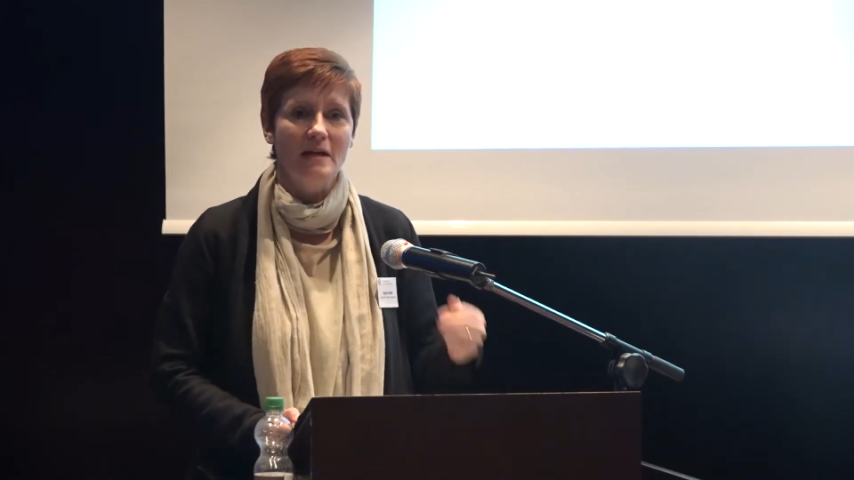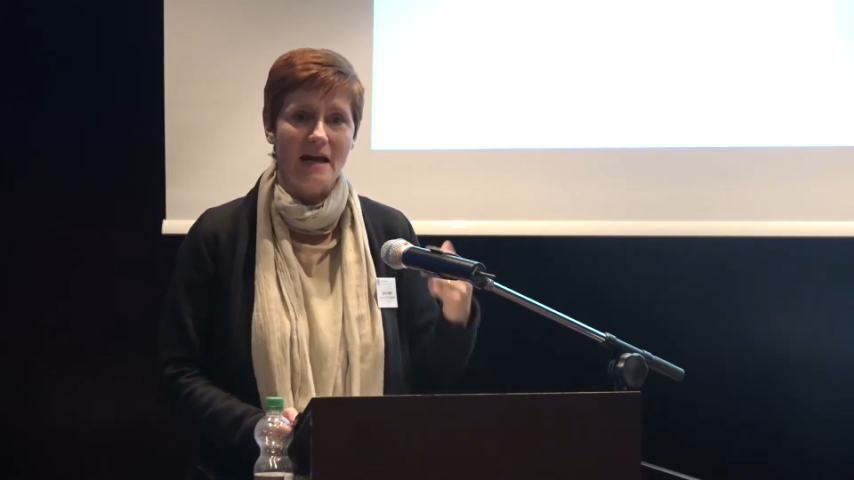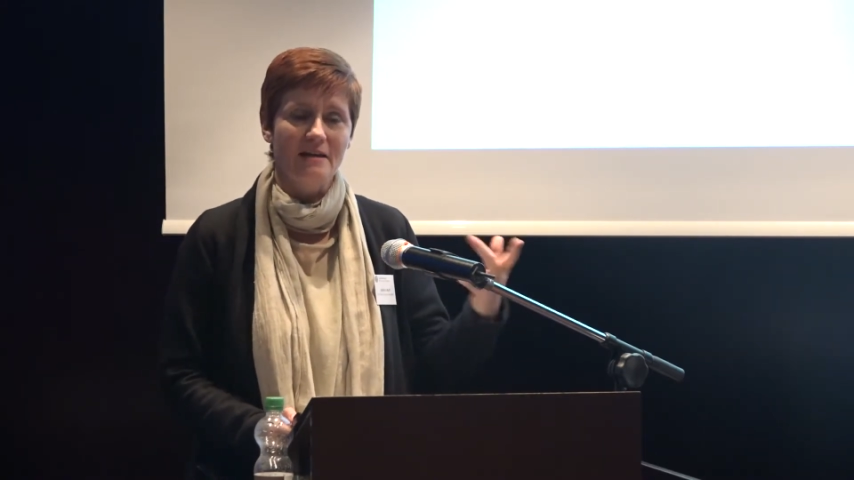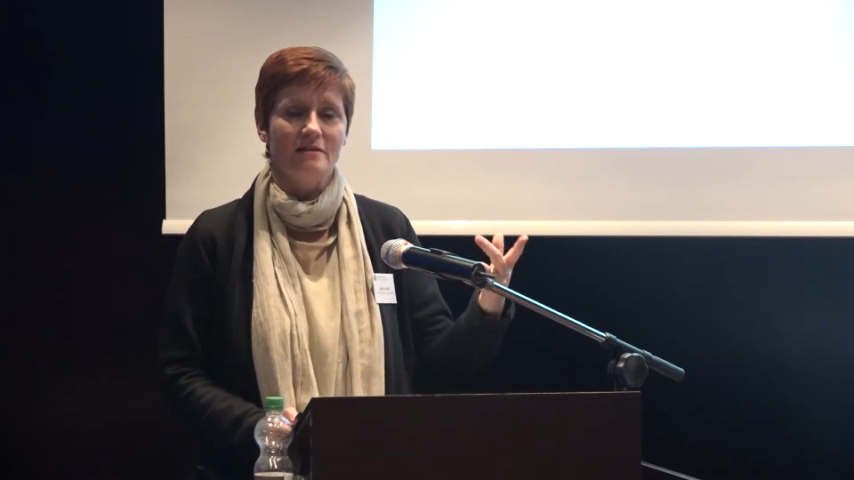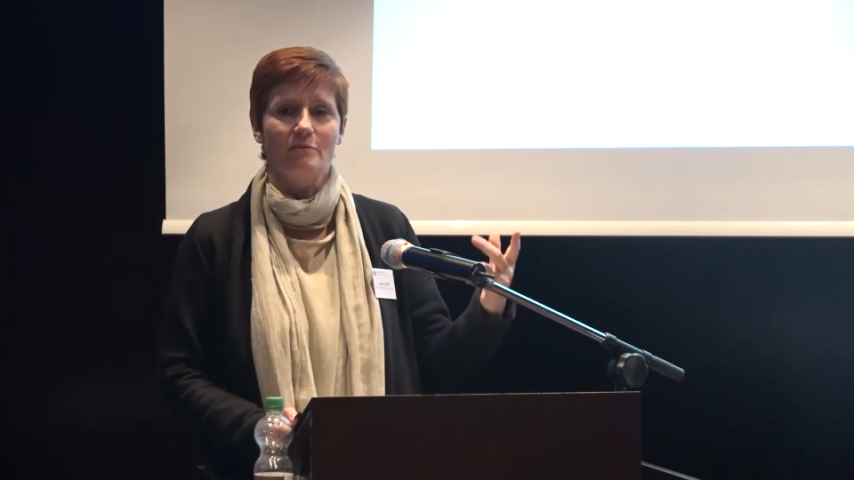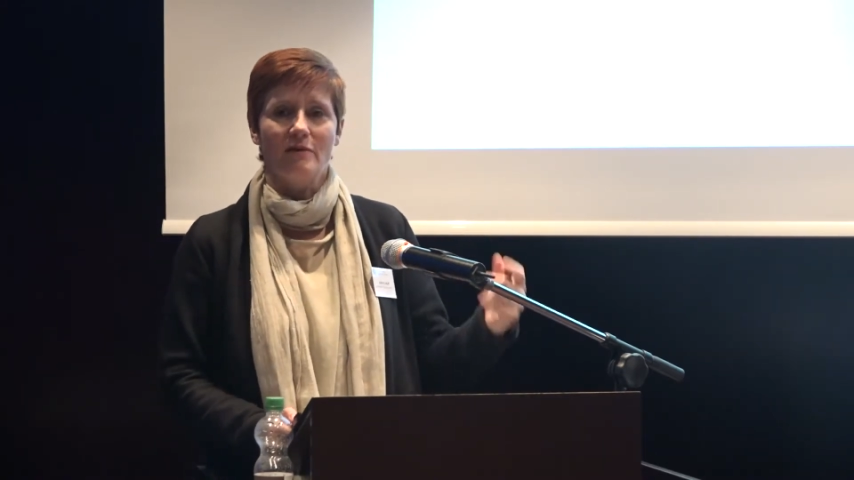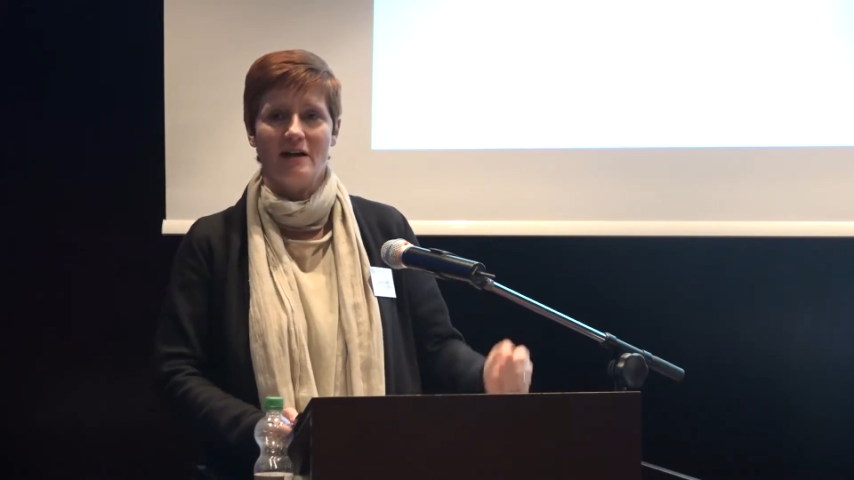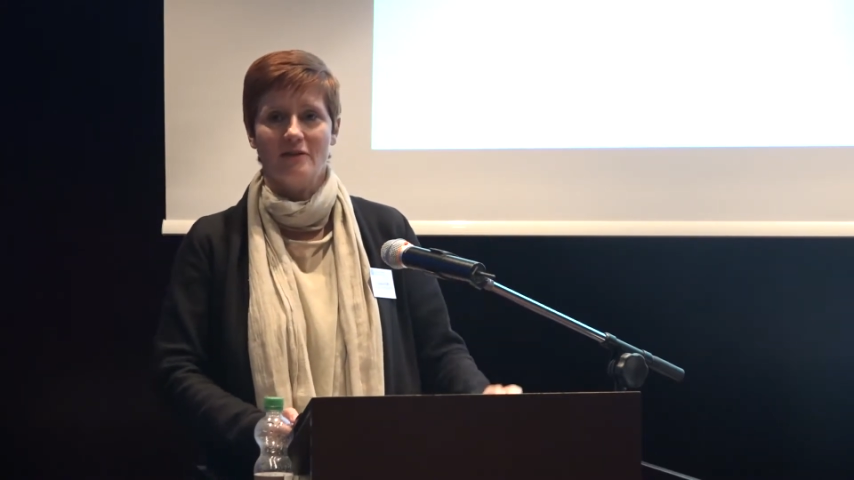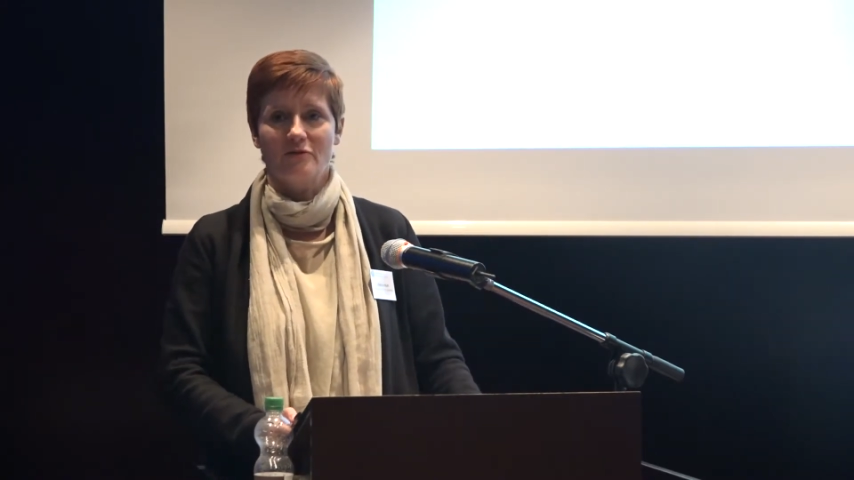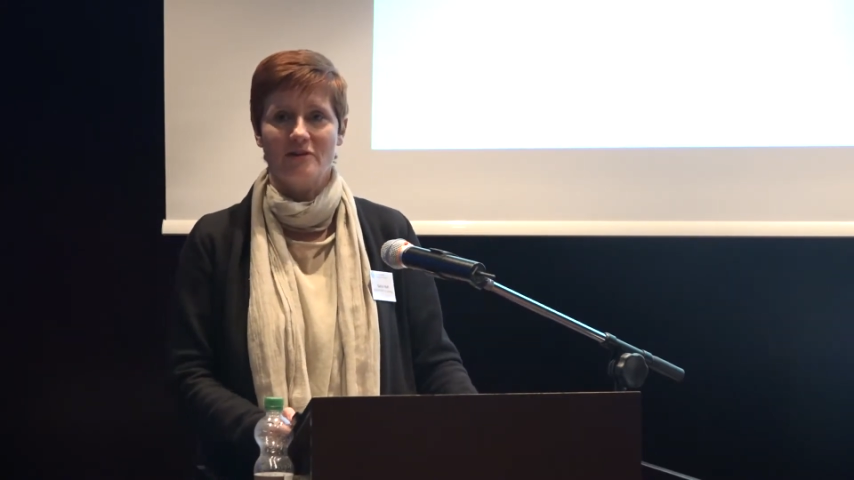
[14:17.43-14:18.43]
That is
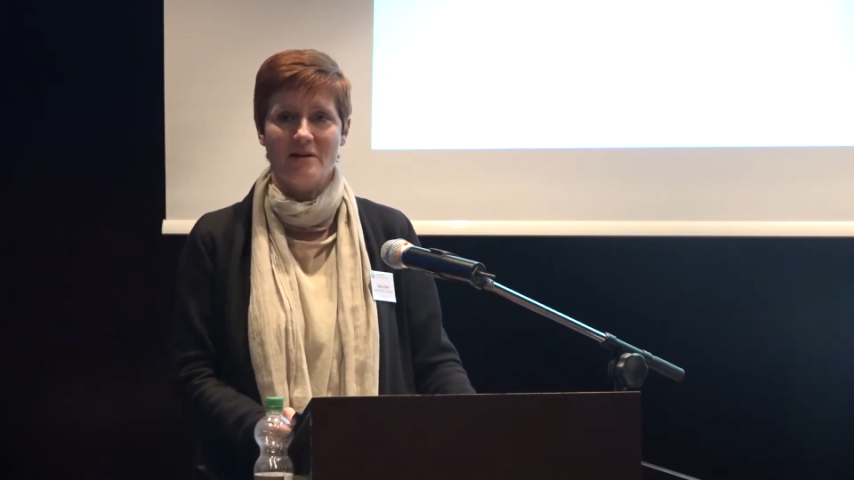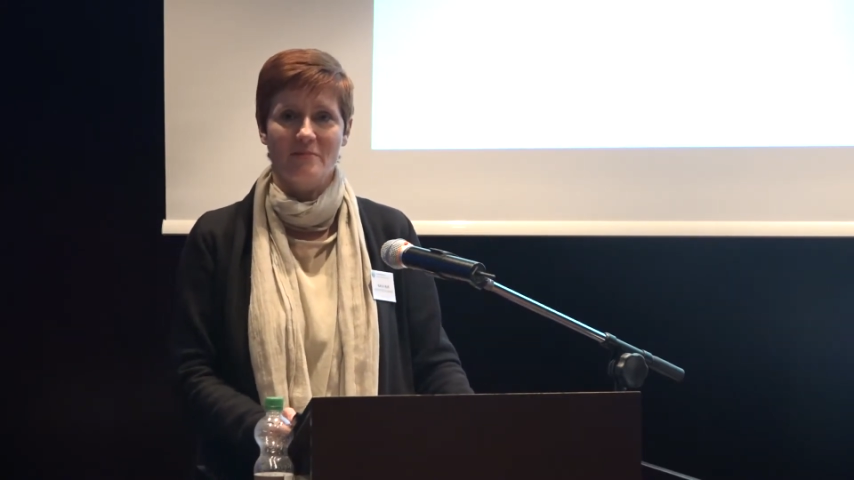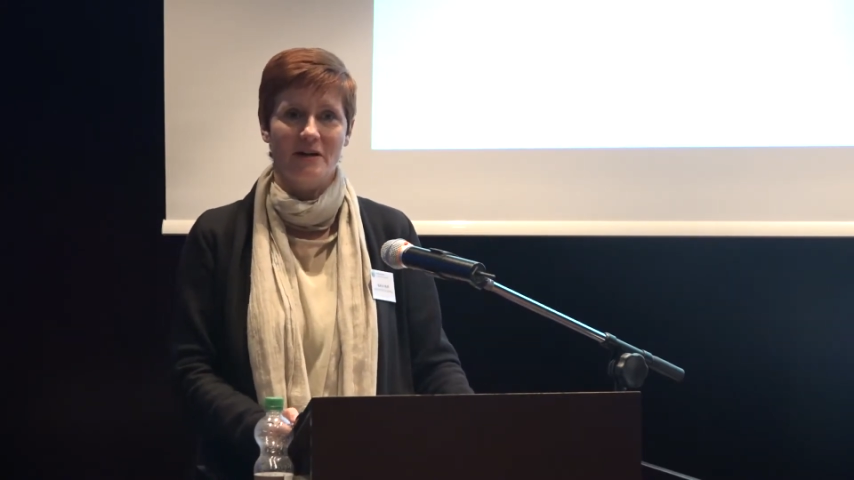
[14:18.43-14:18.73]
applied for them.